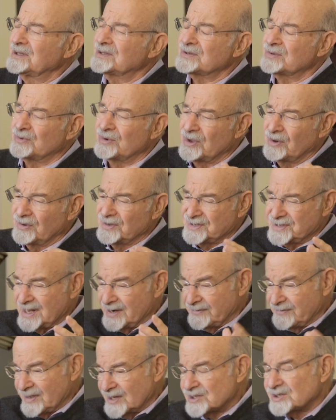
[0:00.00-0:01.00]
into roles
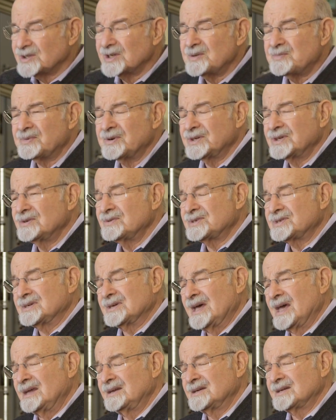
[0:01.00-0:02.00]
that eventually produce
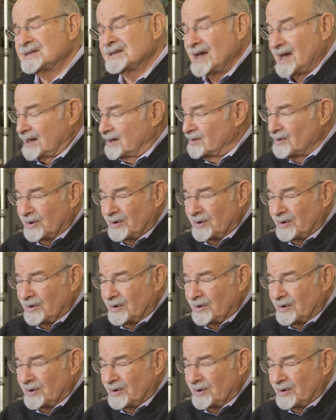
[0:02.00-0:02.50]
a design,